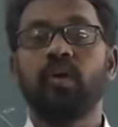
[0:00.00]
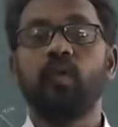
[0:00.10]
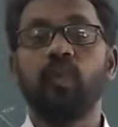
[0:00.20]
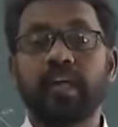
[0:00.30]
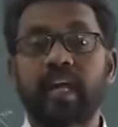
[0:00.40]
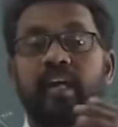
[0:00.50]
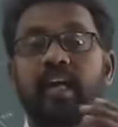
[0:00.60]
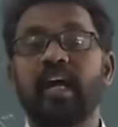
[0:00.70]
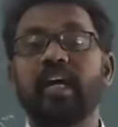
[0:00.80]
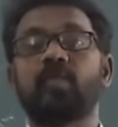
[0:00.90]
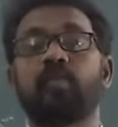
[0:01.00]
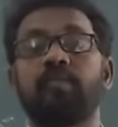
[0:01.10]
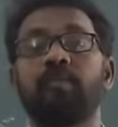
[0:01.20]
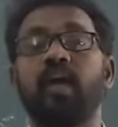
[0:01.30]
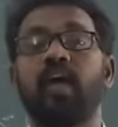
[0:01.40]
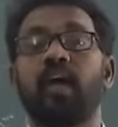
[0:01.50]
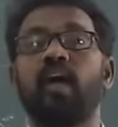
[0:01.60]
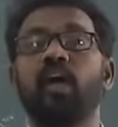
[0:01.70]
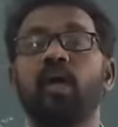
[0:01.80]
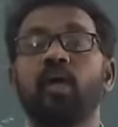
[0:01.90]
we can cut from
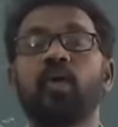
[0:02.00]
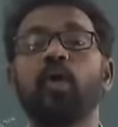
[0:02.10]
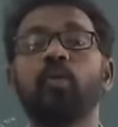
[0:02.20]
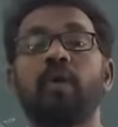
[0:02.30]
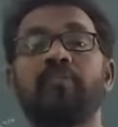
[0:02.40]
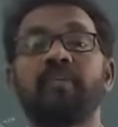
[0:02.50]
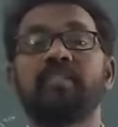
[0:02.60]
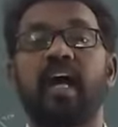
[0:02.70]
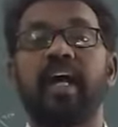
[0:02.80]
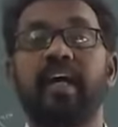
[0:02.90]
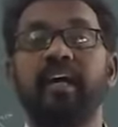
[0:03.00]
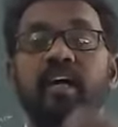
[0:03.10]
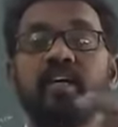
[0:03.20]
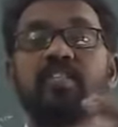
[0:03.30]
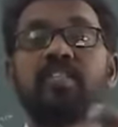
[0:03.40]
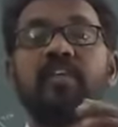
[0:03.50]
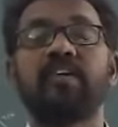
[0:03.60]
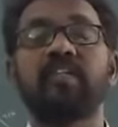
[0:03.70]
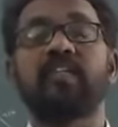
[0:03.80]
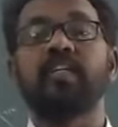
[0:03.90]
the cube of a side
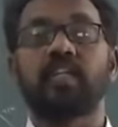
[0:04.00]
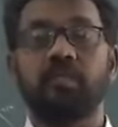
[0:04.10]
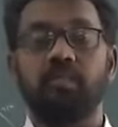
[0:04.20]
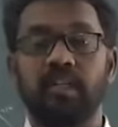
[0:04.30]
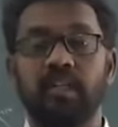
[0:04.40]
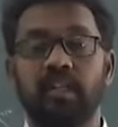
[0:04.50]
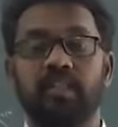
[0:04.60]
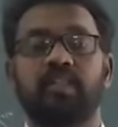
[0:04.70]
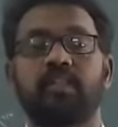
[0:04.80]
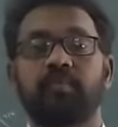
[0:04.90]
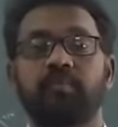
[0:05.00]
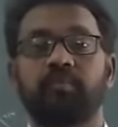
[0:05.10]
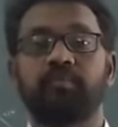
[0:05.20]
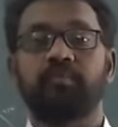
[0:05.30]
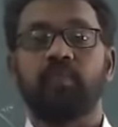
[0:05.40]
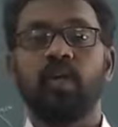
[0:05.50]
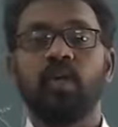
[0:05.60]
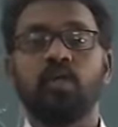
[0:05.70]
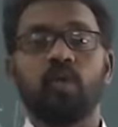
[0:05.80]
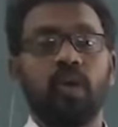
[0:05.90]
7 centimeters?
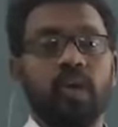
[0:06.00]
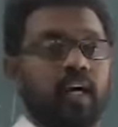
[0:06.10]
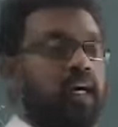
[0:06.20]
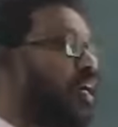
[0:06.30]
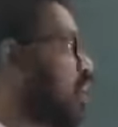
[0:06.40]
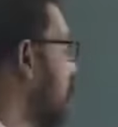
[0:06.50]
So here